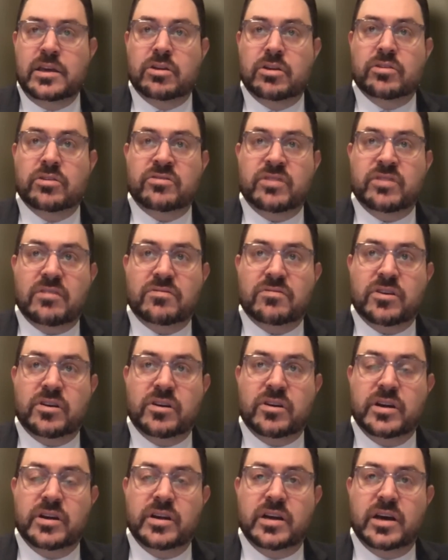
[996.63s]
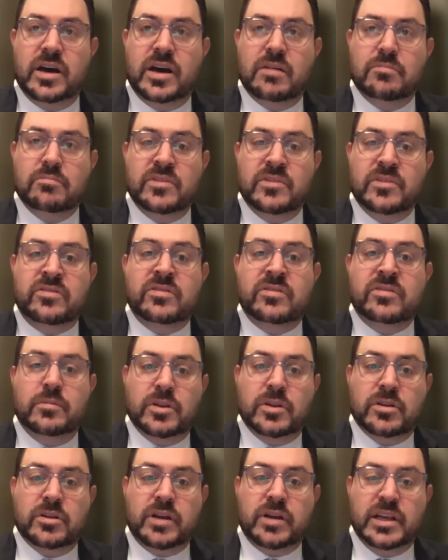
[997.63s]
suffered
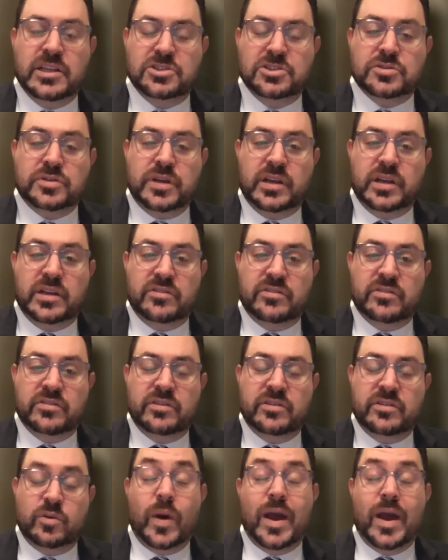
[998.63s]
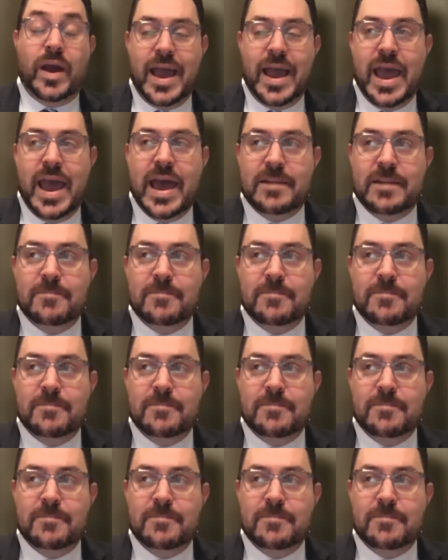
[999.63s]
similar injuries the way I had.